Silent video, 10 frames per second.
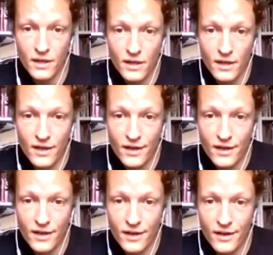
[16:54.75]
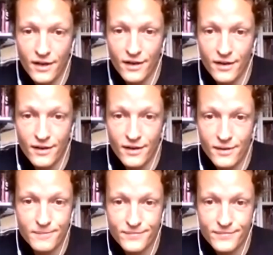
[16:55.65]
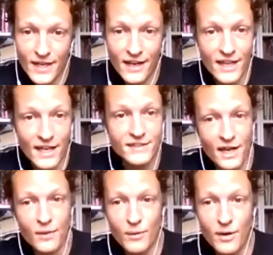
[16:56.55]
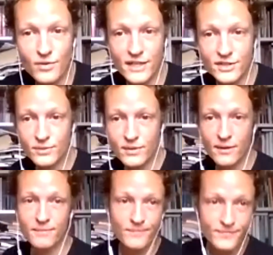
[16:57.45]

and that is kind of what I'm trying to